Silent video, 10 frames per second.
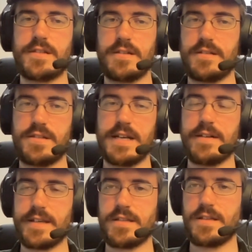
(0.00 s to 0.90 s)
he's
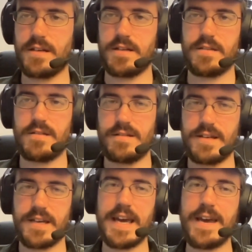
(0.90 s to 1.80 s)
selling the
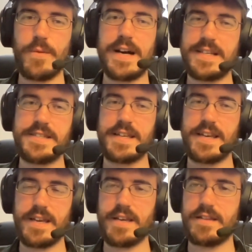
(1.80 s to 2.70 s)

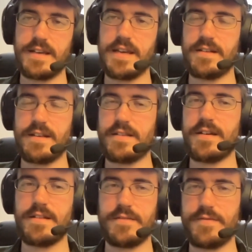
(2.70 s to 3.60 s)
KYC,
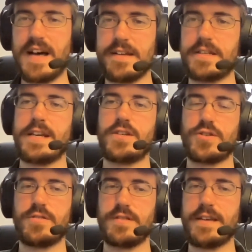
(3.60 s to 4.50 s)
the
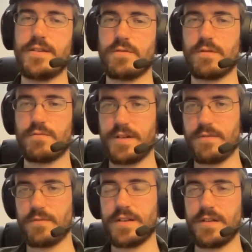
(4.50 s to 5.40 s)
validation that you're a
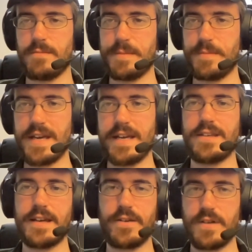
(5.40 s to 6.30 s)
real human being,
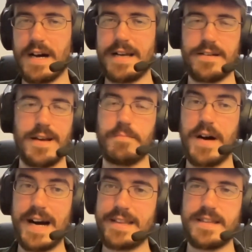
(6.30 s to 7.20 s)
that you're not a
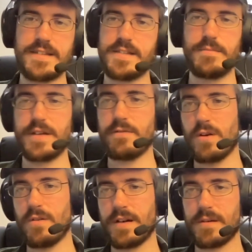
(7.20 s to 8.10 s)
bot that somebody
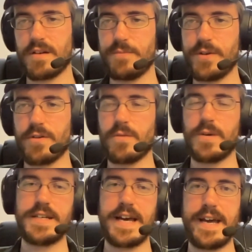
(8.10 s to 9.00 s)
wrote on a computer
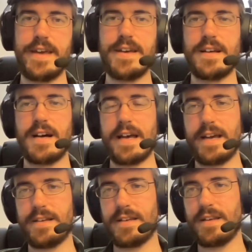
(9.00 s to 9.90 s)
one day,
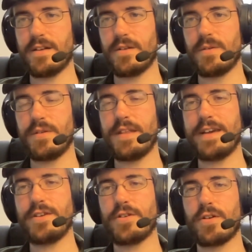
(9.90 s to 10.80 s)
and that
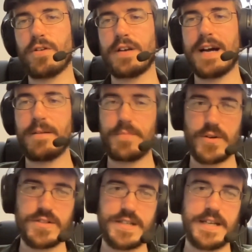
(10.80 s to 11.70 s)
you're not
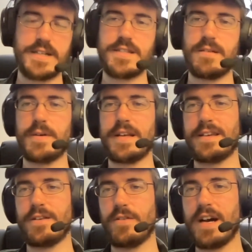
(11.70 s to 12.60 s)
impersonating somebody,
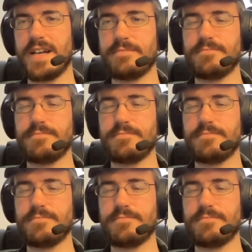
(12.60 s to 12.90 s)
that you're not